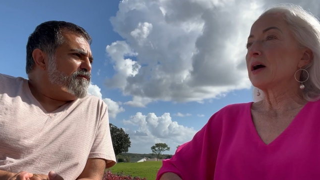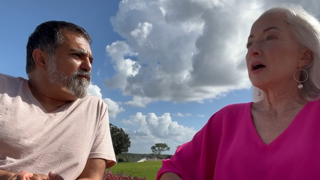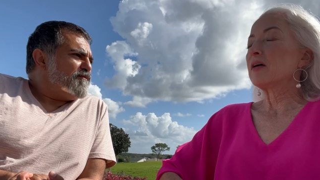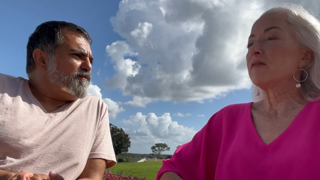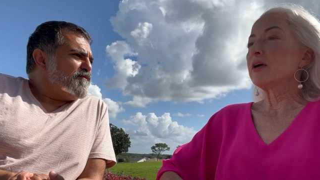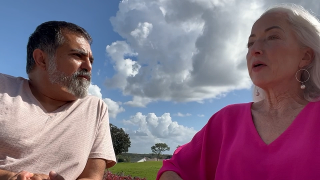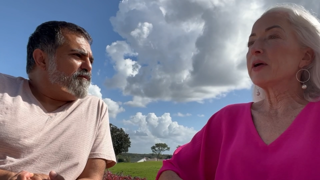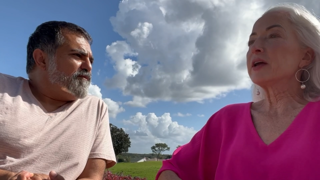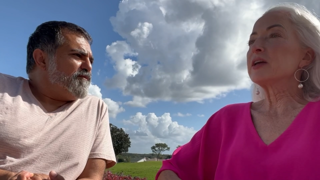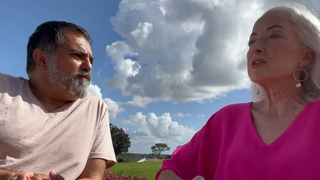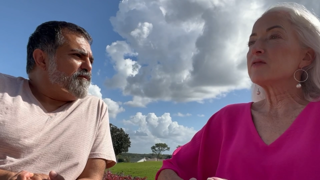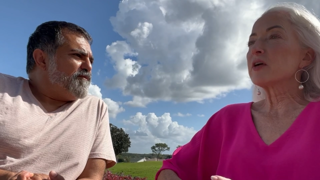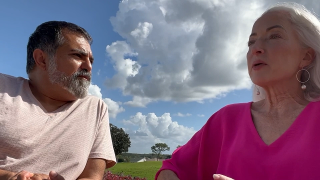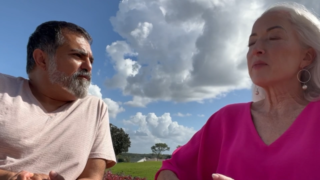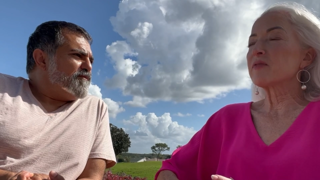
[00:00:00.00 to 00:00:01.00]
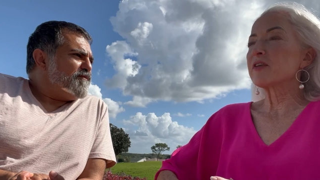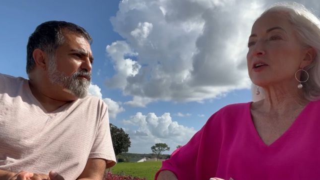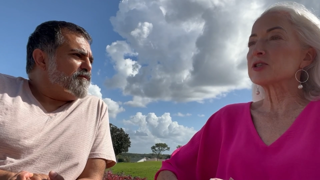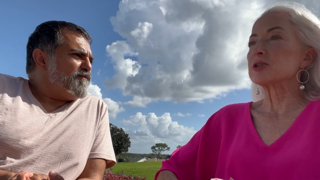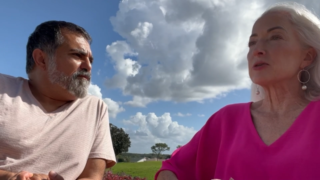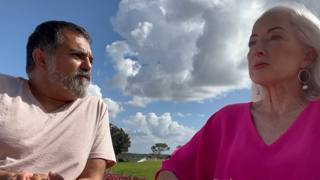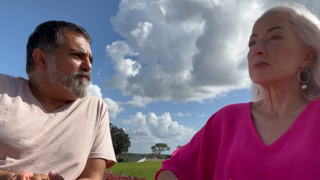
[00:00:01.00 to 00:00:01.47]
Speaker 1: a very, he's very
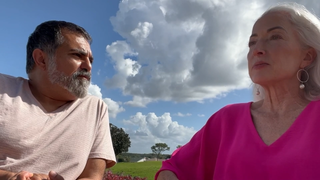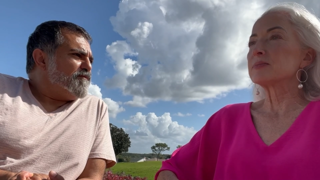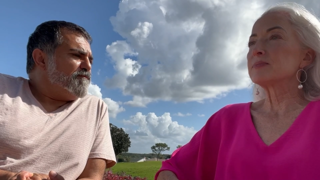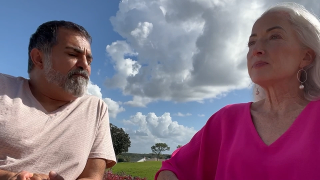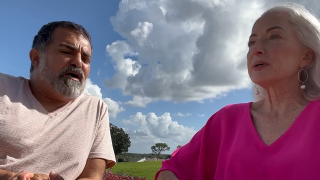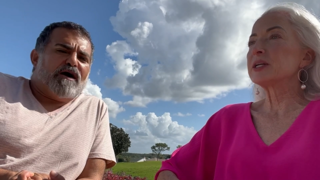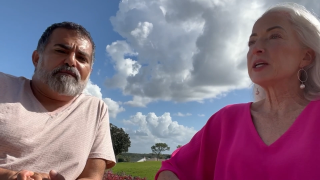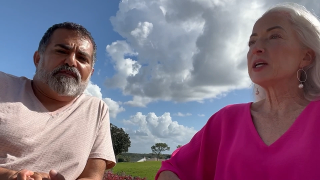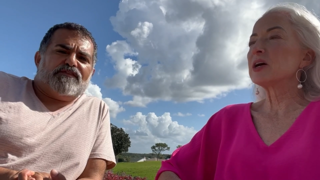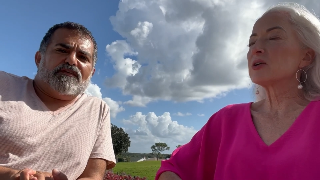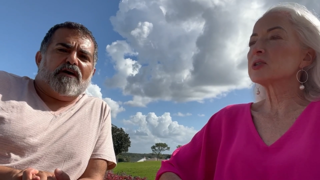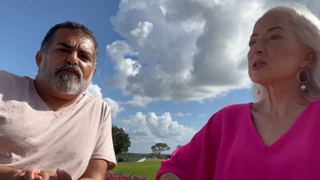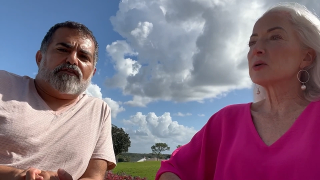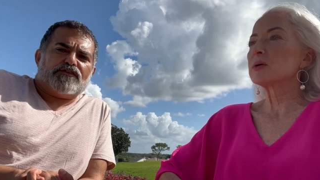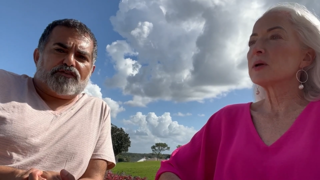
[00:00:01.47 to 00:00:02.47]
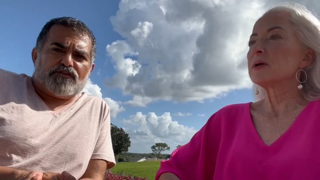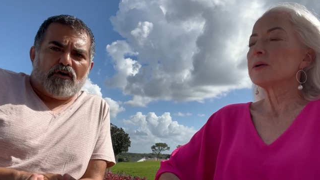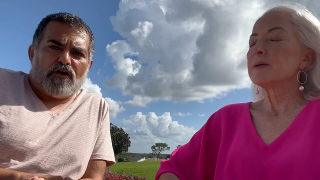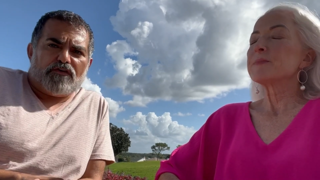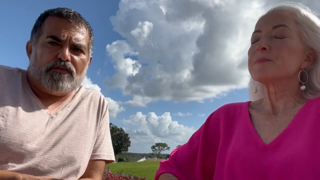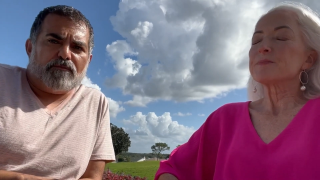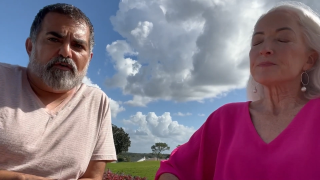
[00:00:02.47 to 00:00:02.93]
professional.
Speaker 2: Bob is also, the other
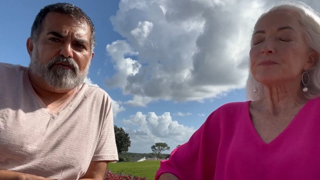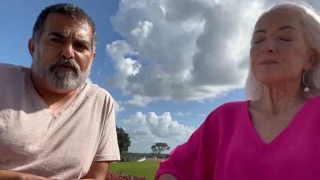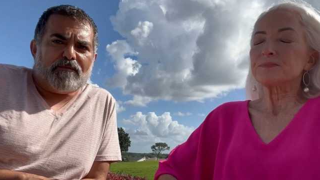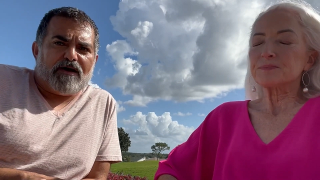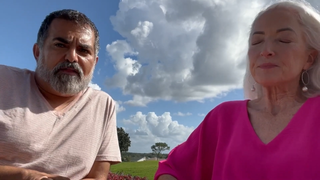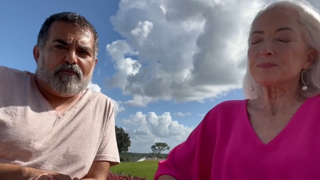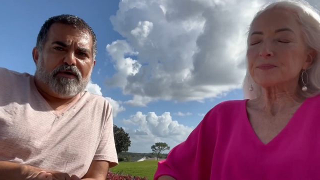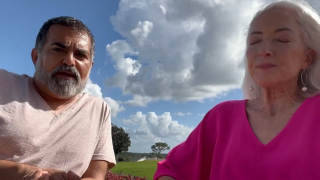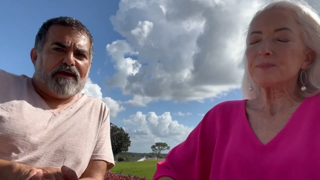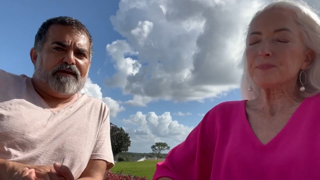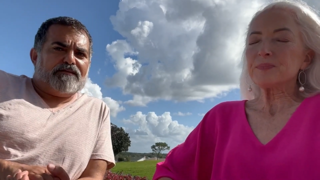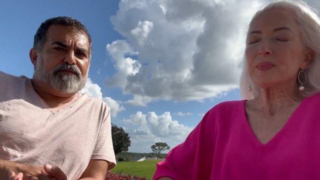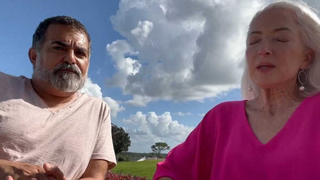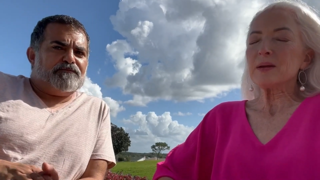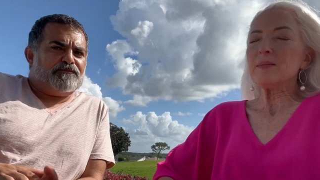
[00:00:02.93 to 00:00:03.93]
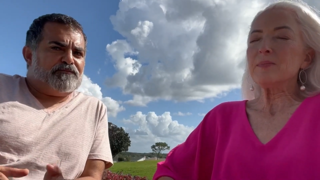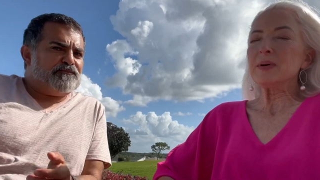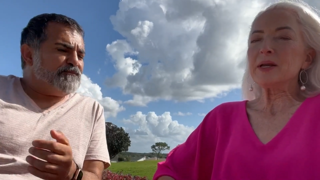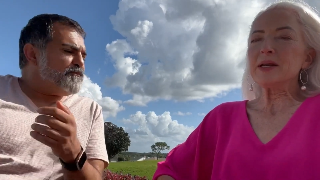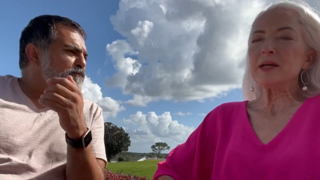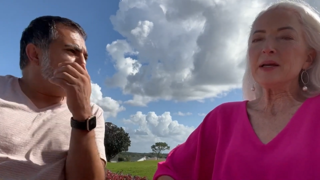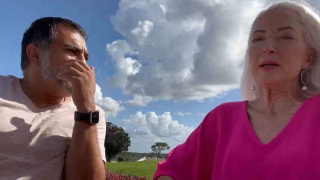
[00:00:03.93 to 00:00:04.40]
star in the movie, by the way, guys.
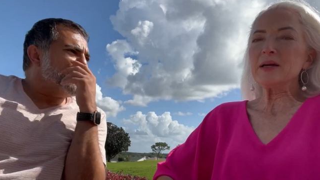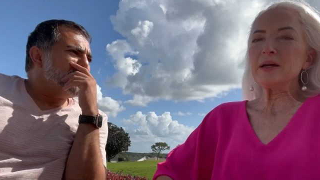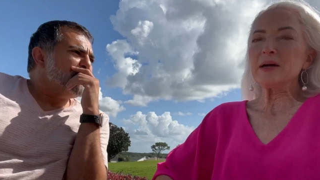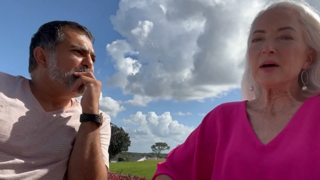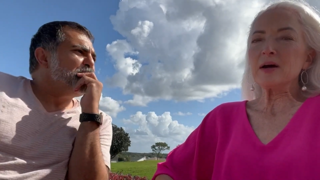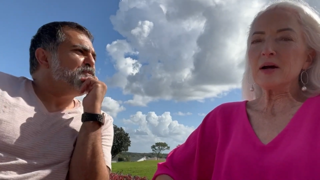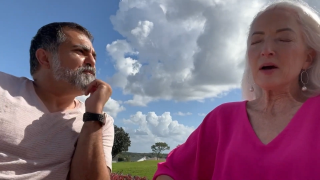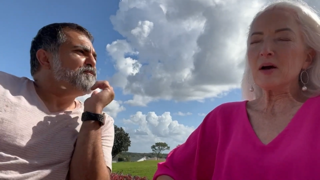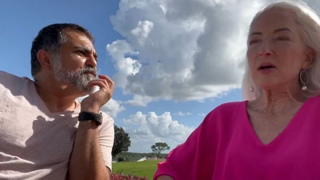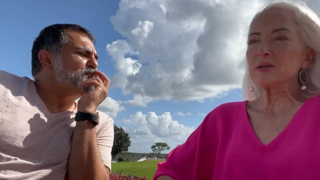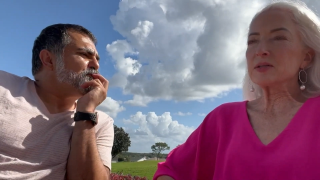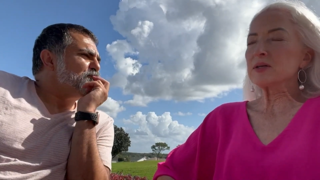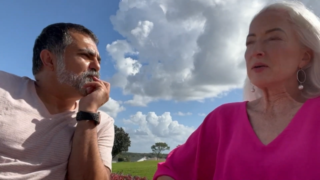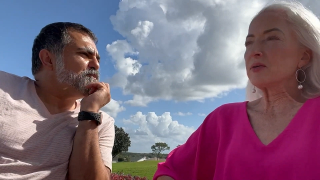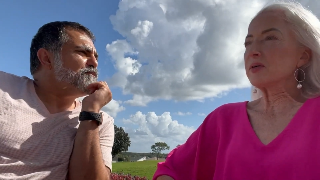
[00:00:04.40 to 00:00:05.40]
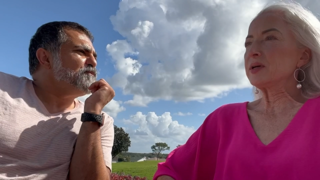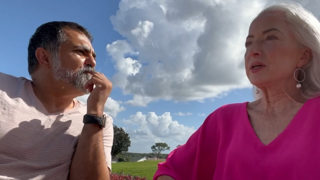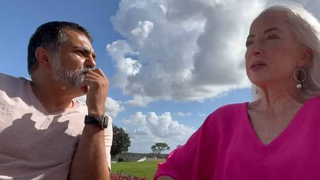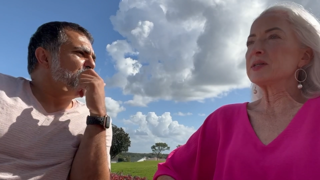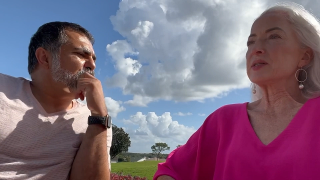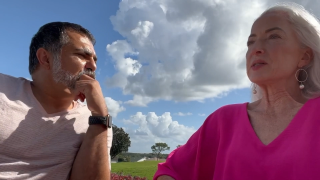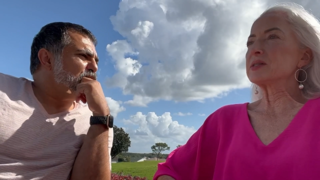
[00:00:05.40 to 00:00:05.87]
Speaker 1: But he also
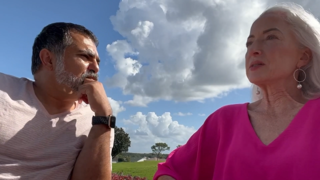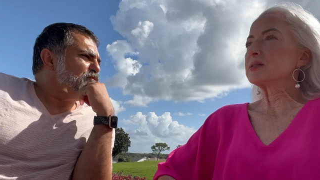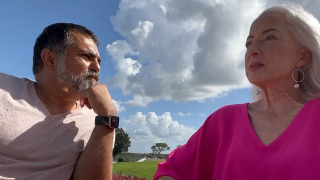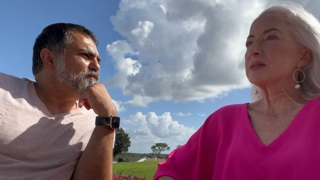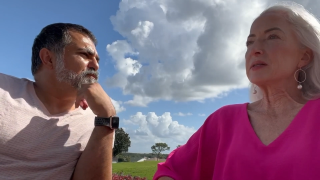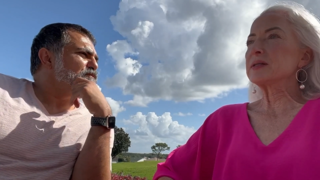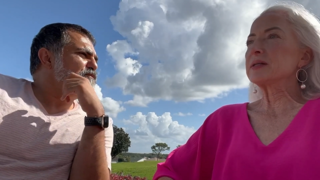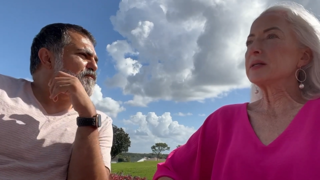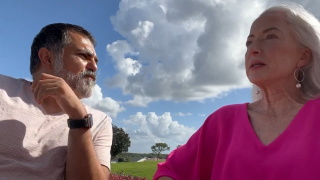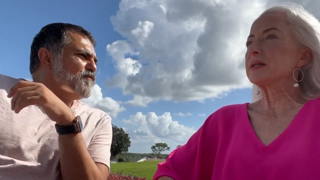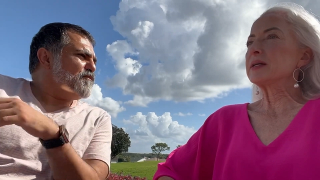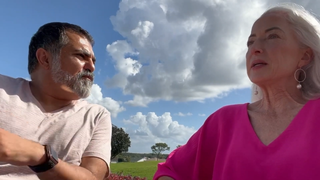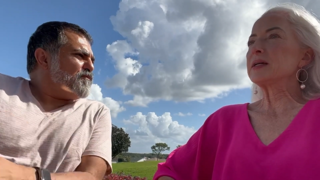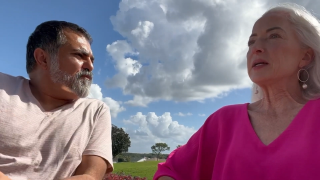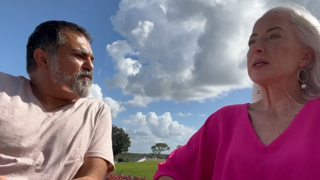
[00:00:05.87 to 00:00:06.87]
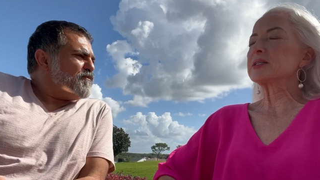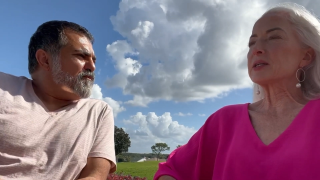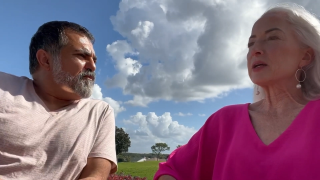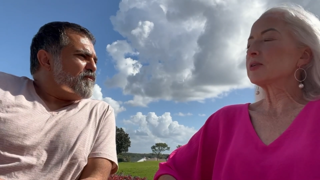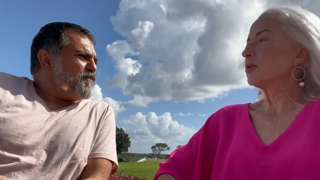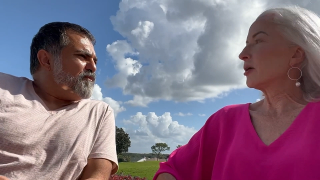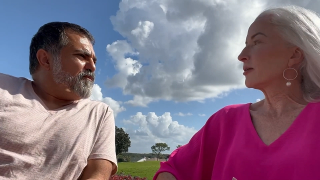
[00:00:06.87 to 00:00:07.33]
is, it's
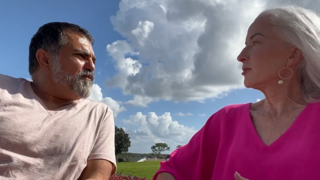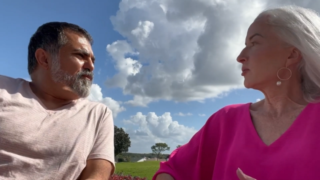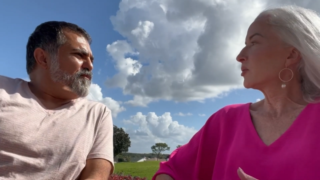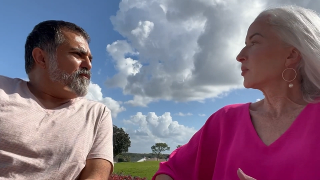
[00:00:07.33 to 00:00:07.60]
like talking to a